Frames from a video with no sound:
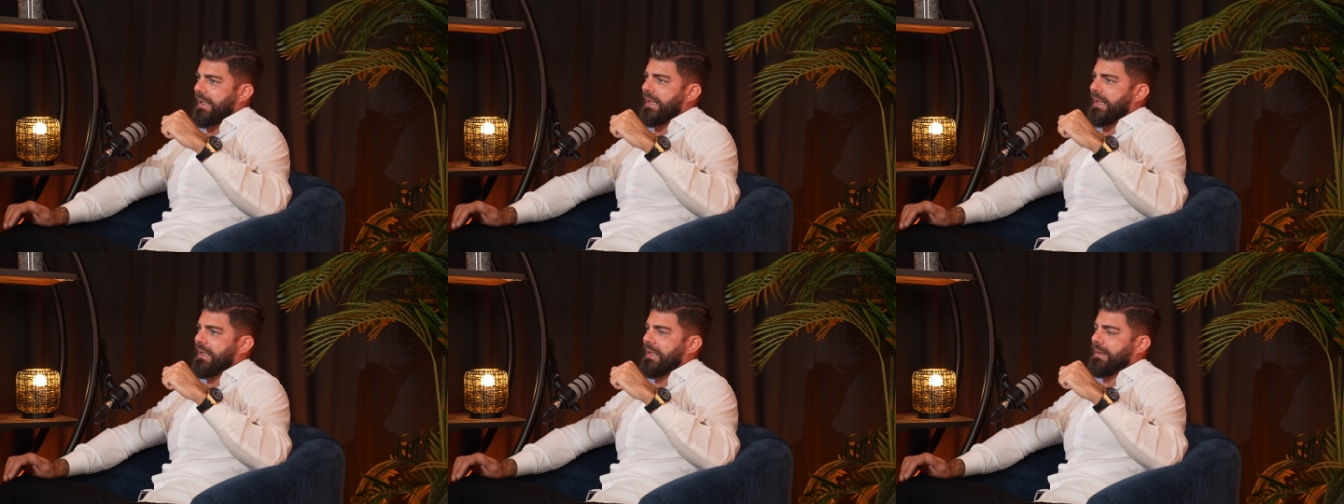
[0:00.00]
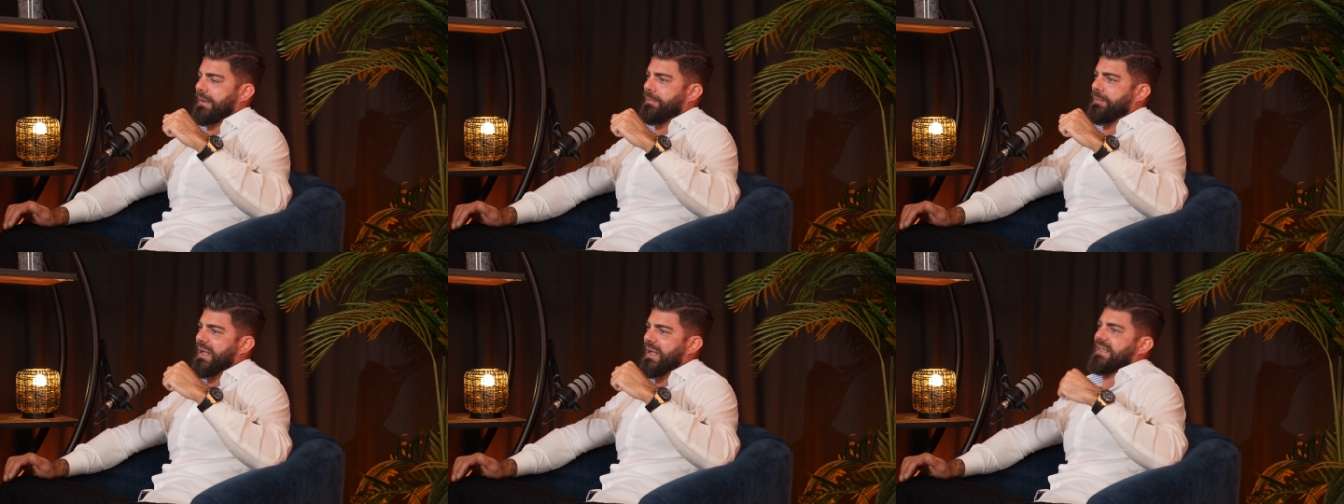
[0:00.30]

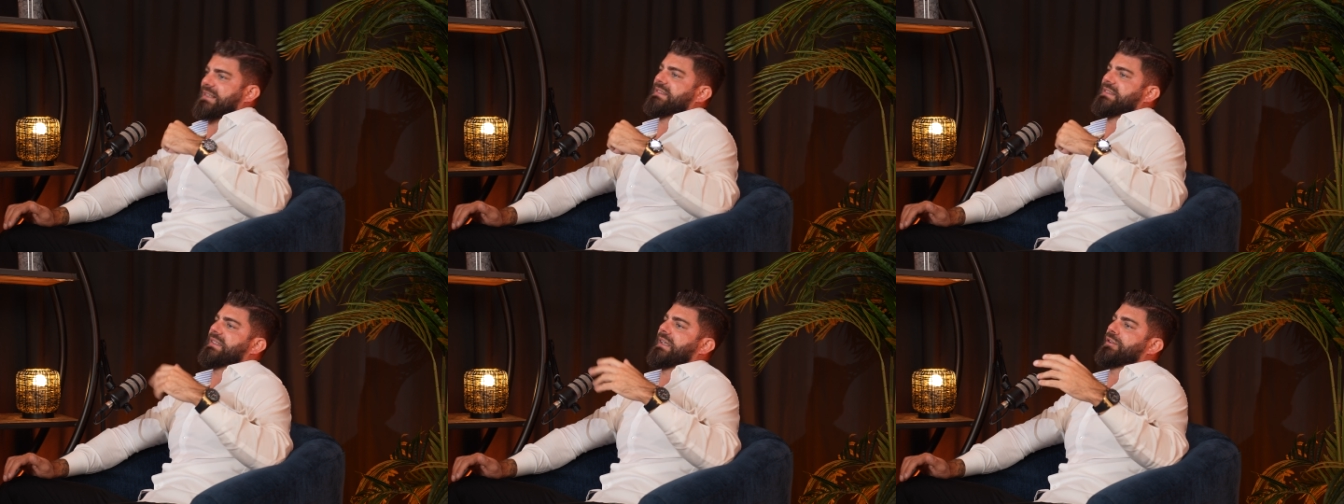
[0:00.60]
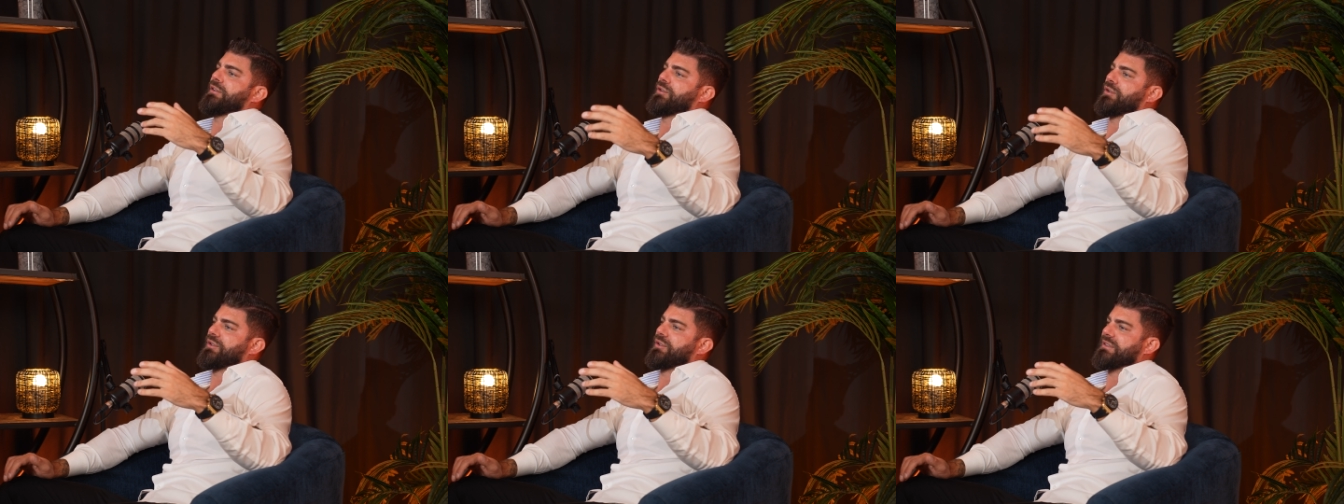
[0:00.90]
in many
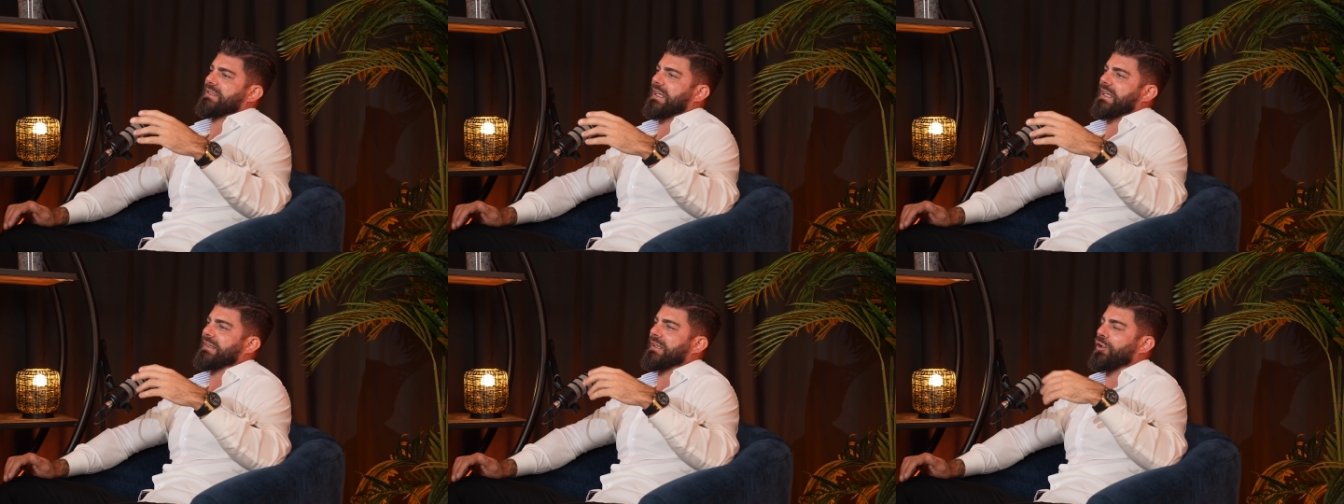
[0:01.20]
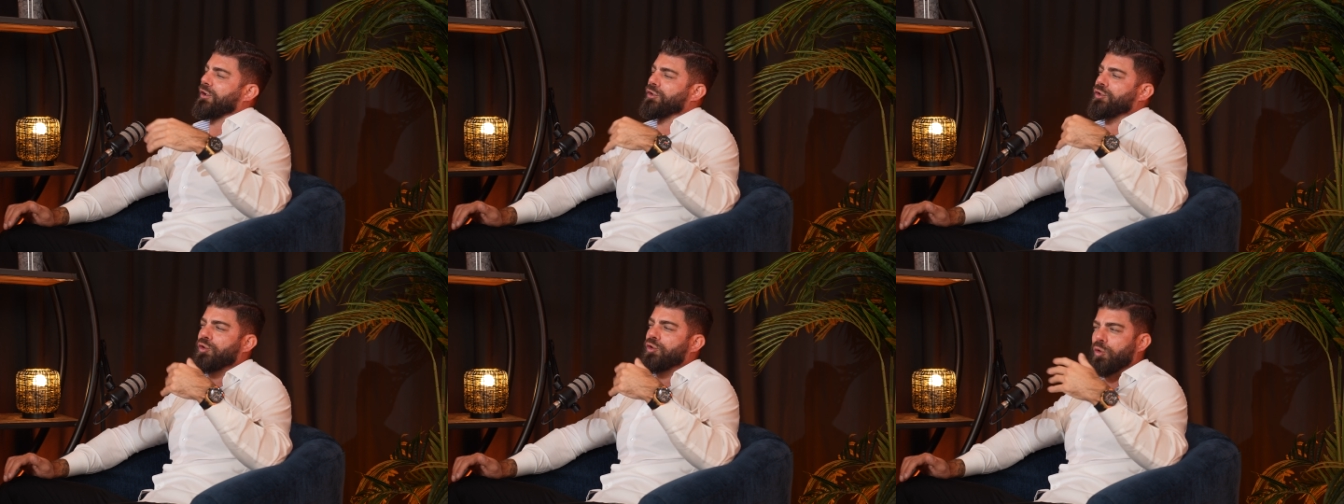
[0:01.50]
sectors, that
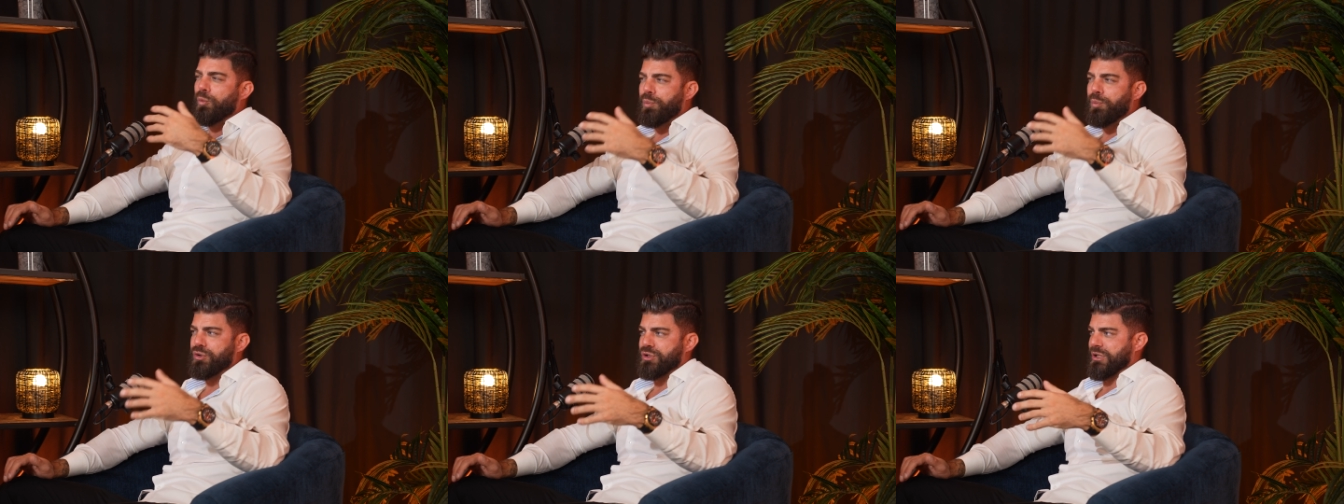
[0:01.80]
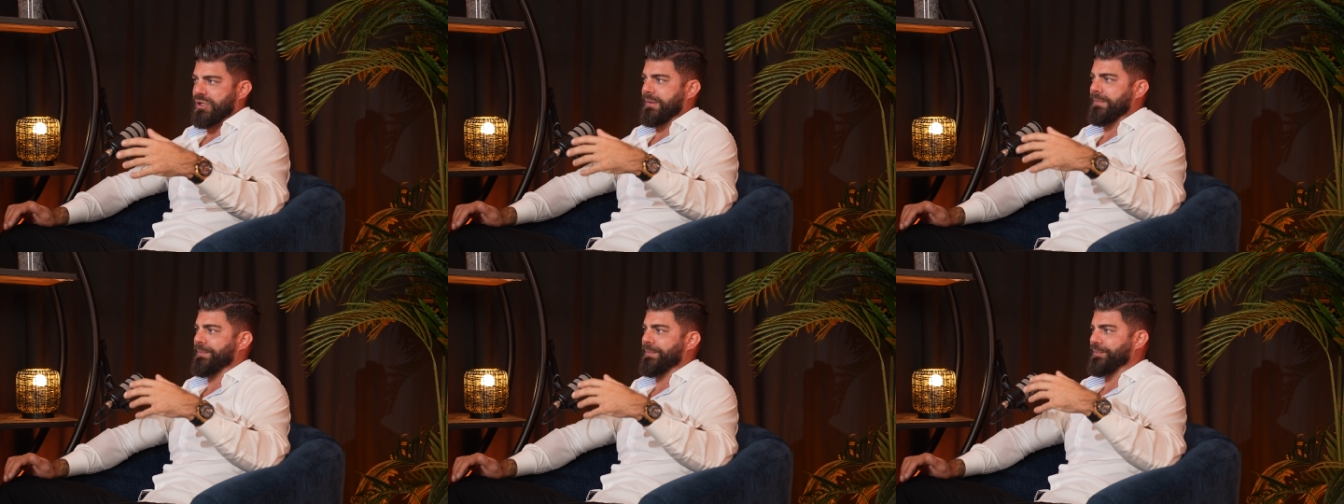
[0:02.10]
they're too pushy.